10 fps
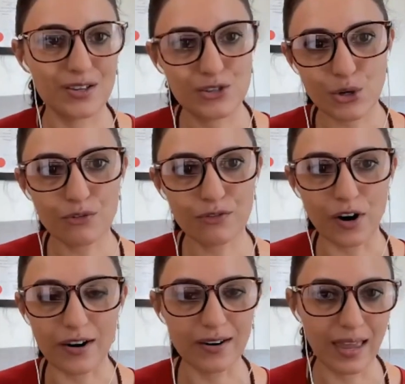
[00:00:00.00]
so
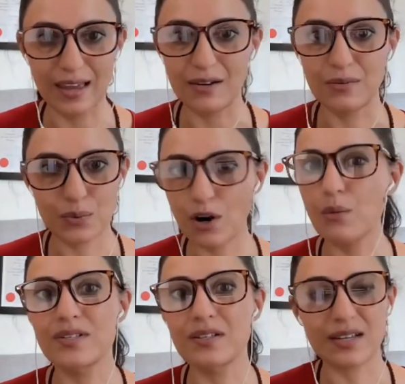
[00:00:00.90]
far, and we're
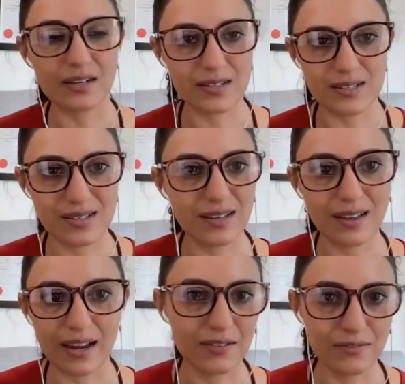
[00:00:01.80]
always excited to see
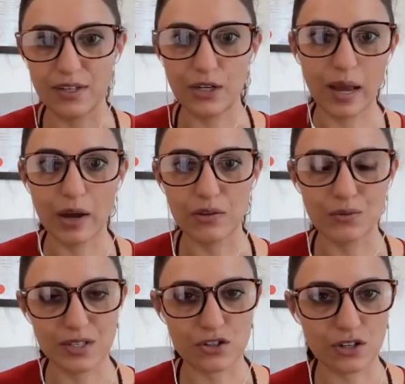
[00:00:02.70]
kind of, how the
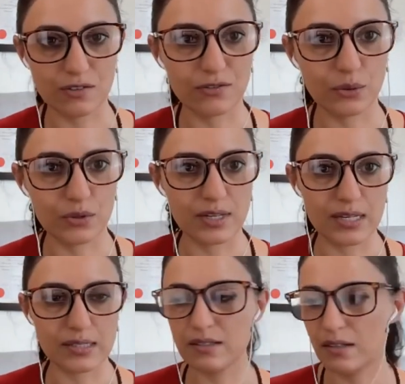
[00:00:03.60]
research unfolds
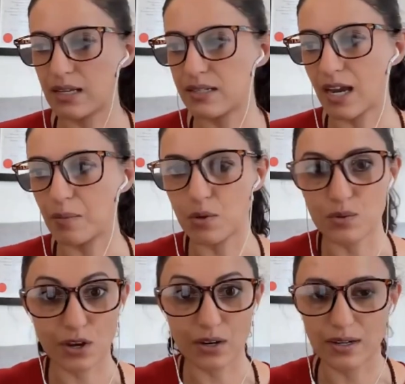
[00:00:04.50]
as time
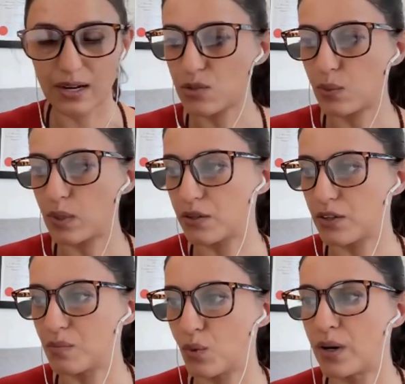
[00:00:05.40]
goes on and as we
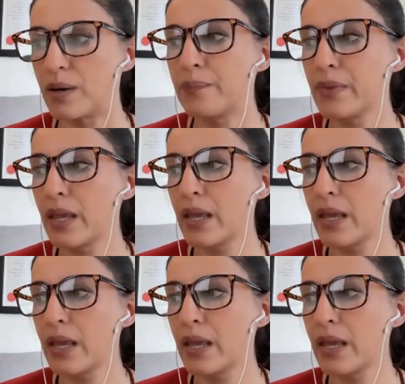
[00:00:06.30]
learn more.